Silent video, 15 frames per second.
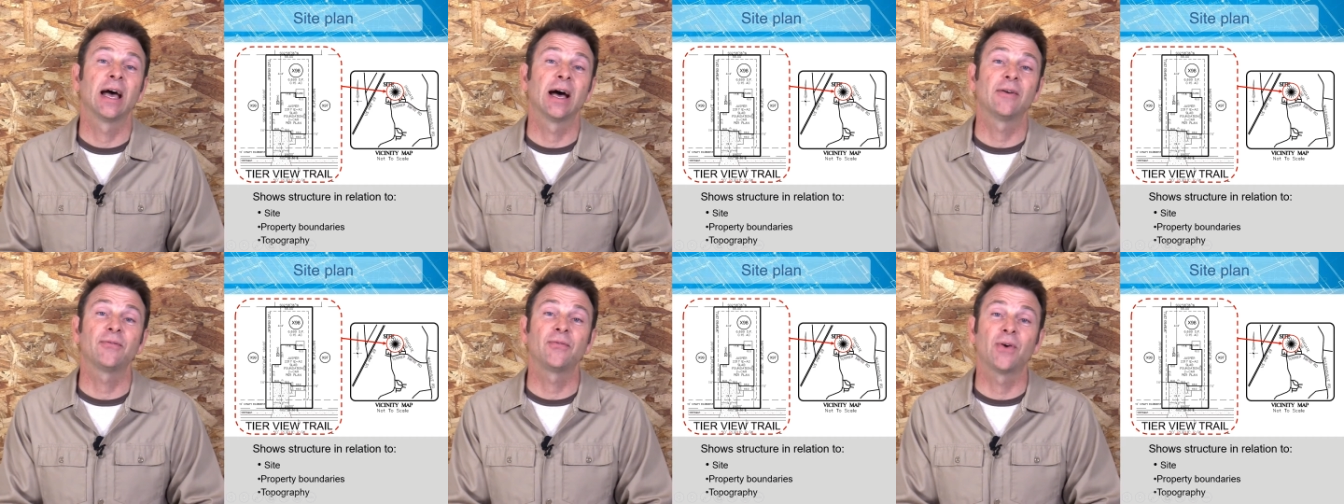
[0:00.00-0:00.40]

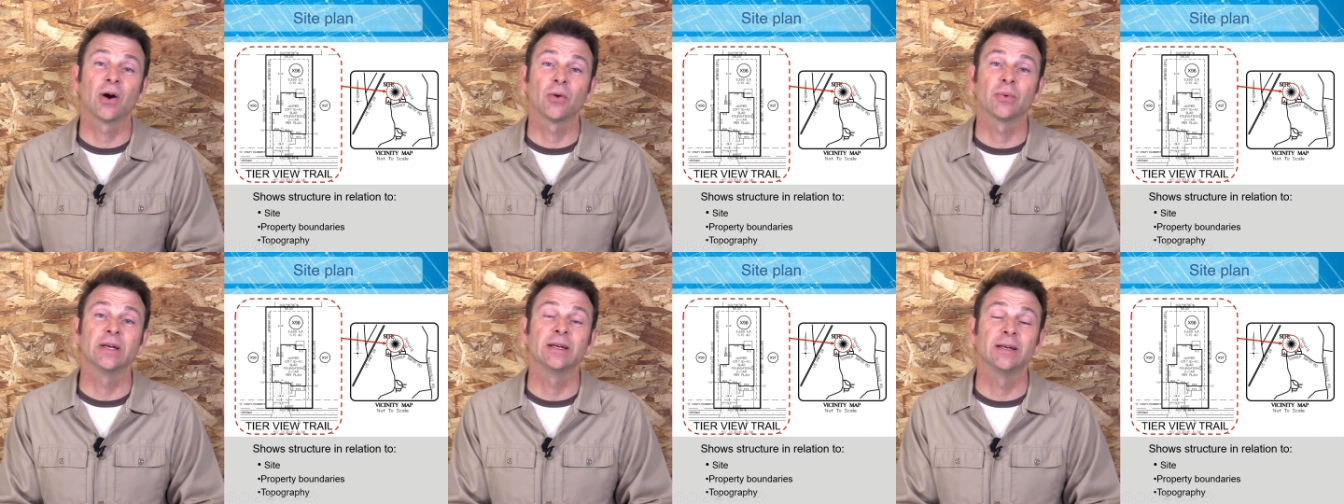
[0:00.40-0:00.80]
how
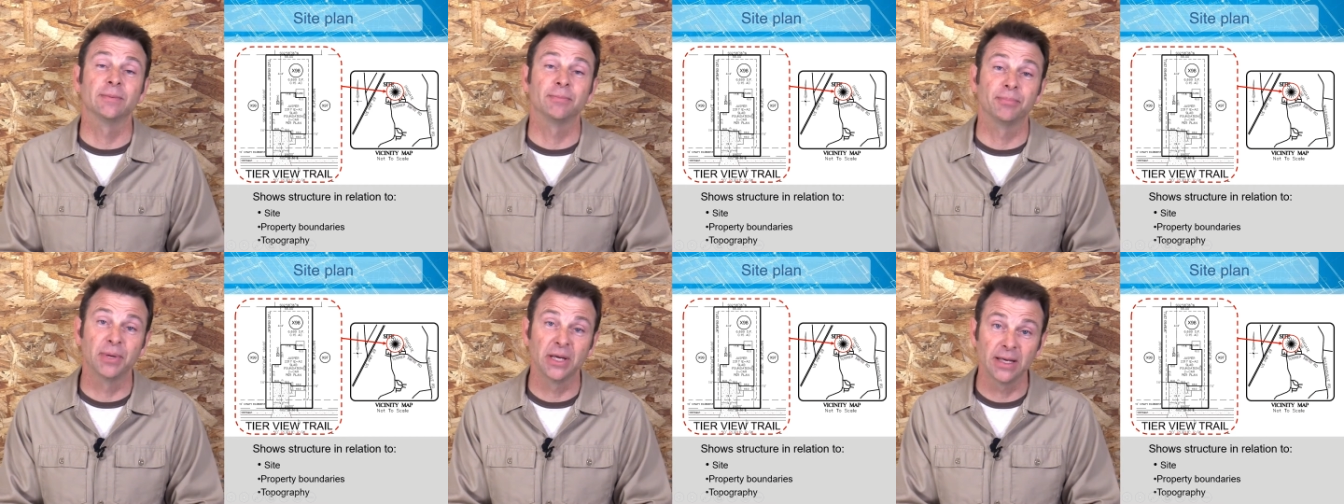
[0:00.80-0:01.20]
far we need to
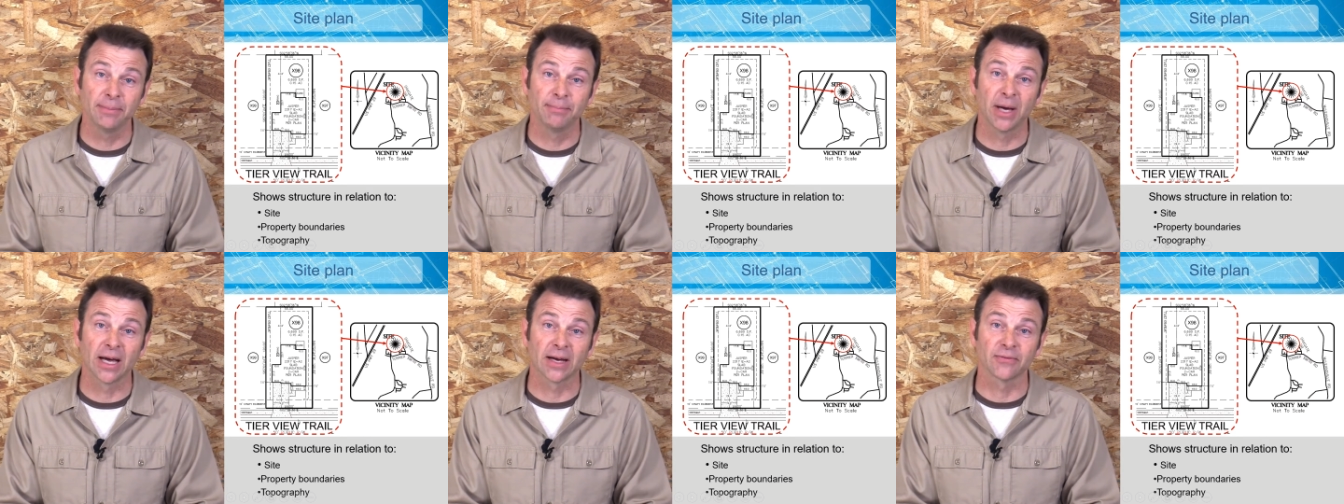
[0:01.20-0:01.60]
be
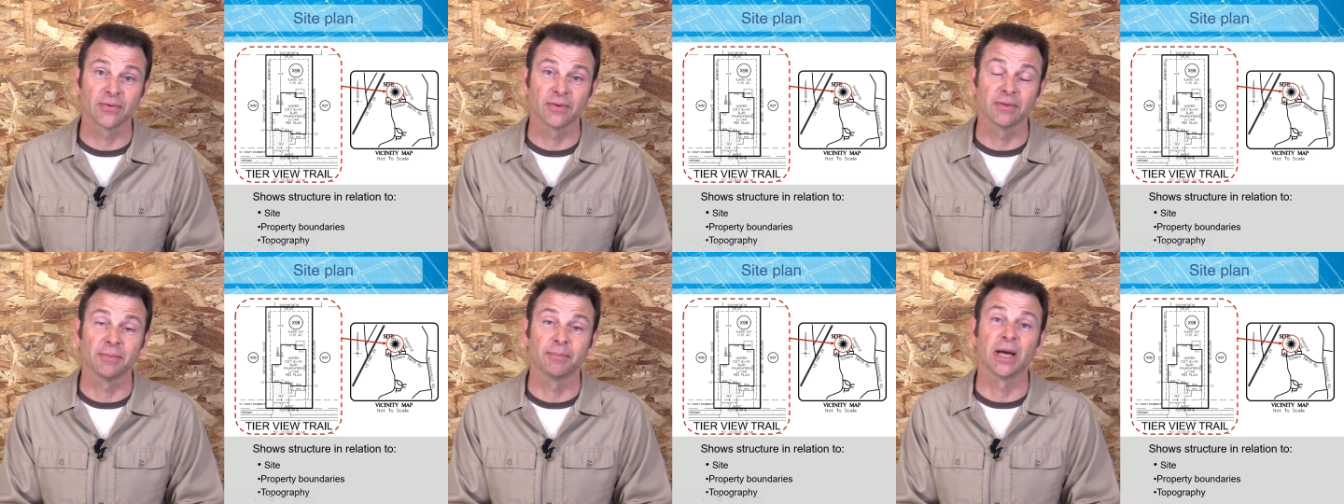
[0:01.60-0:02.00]
back
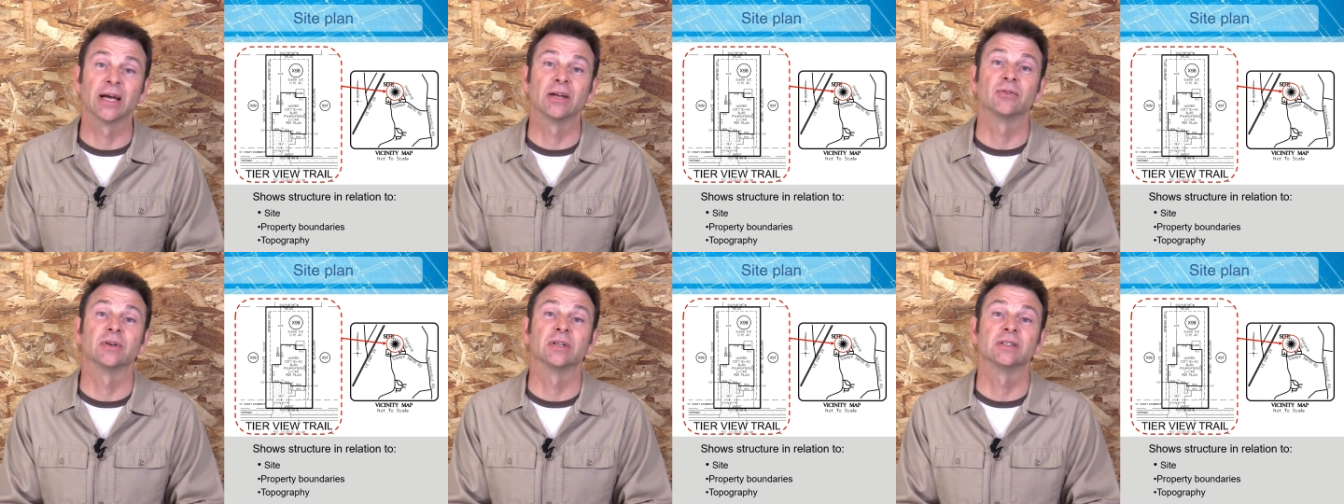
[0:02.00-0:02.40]
from the
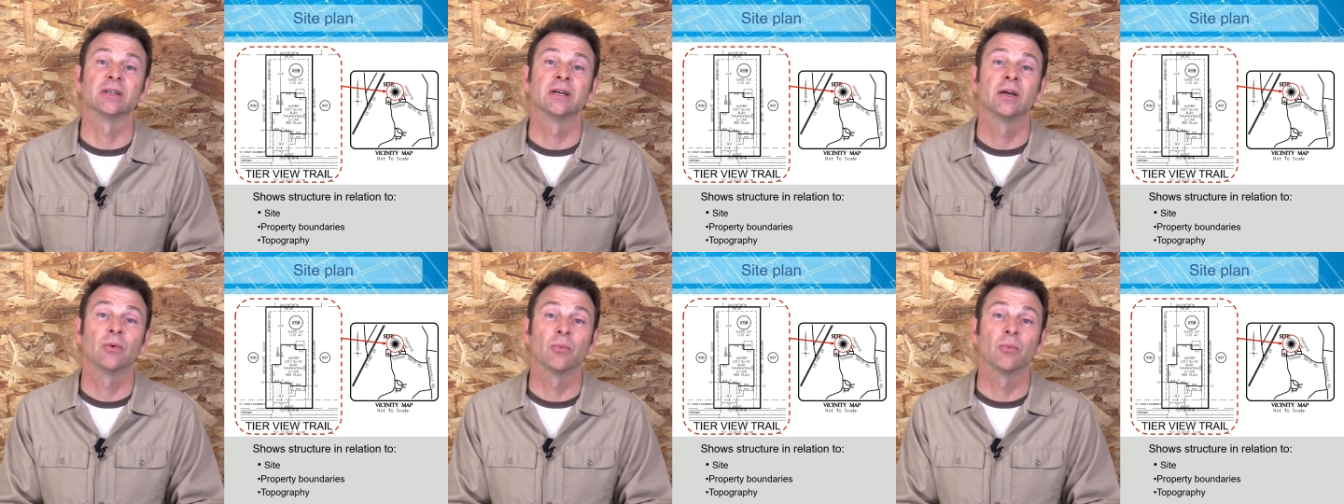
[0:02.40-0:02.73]
boundaries